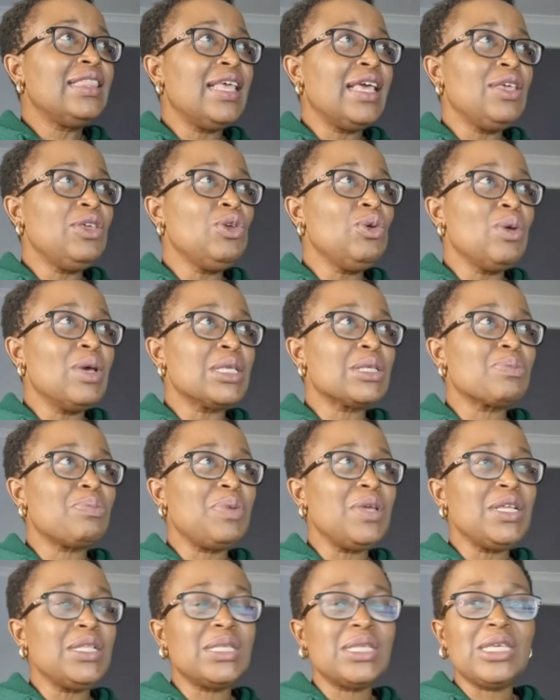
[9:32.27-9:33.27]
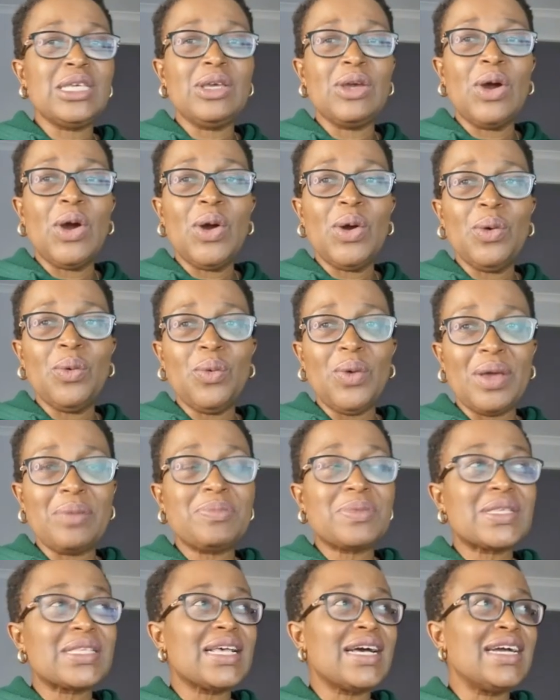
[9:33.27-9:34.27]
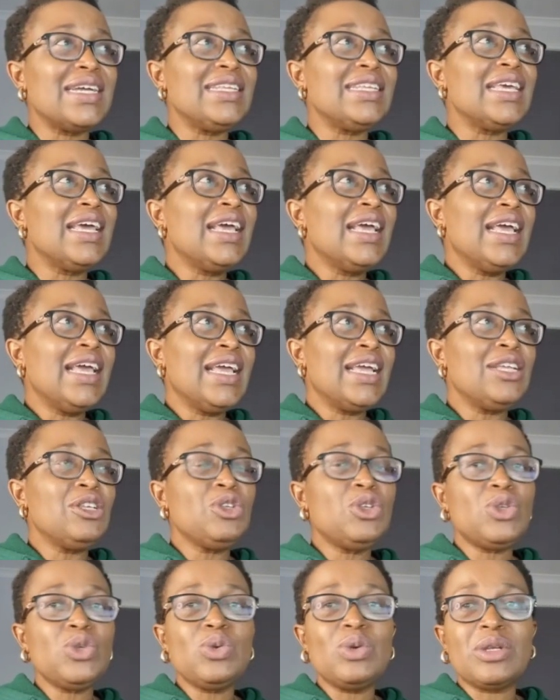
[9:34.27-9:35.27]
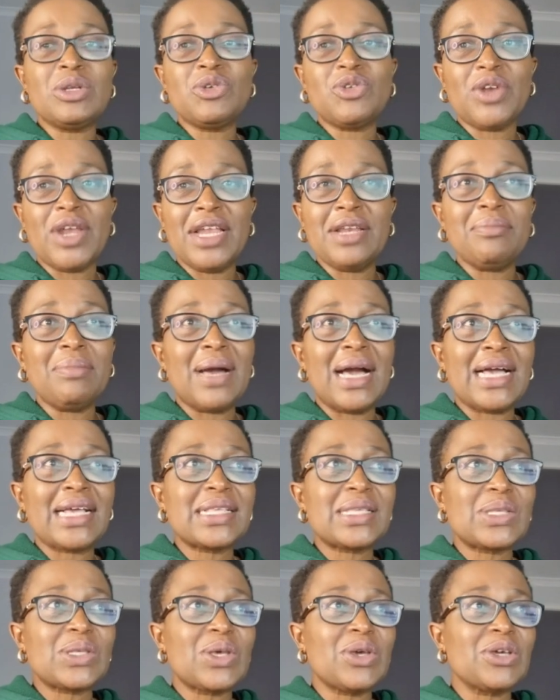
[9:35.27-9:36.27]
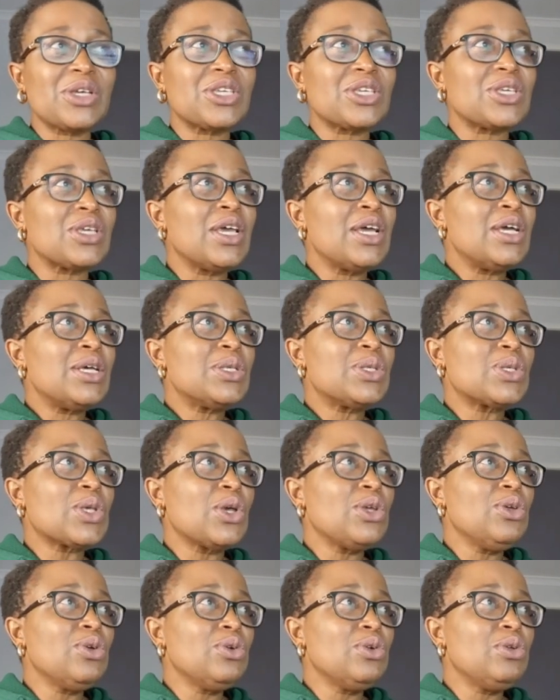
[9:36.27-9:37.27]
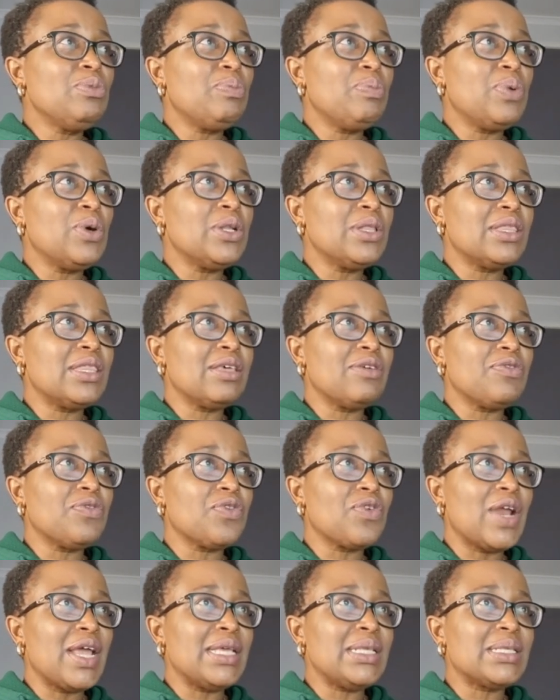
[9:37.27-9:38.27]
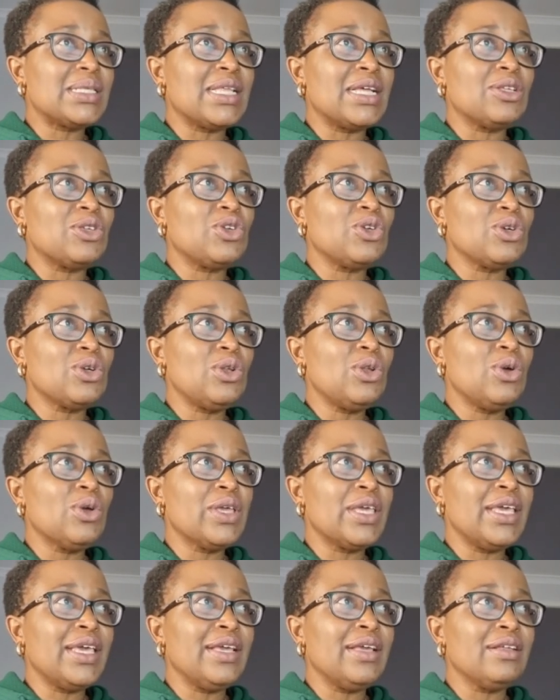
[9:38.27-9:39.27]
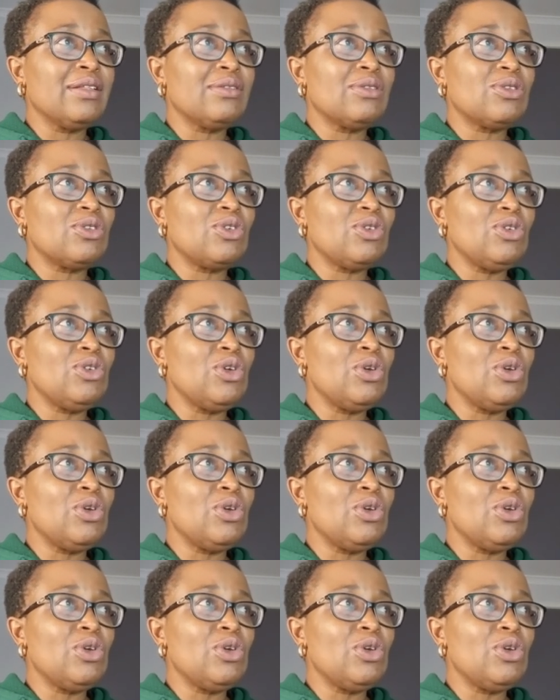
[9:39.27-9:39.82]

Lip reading: the USPTO website, and do a trademark search. So you would put the phrase that you're looking to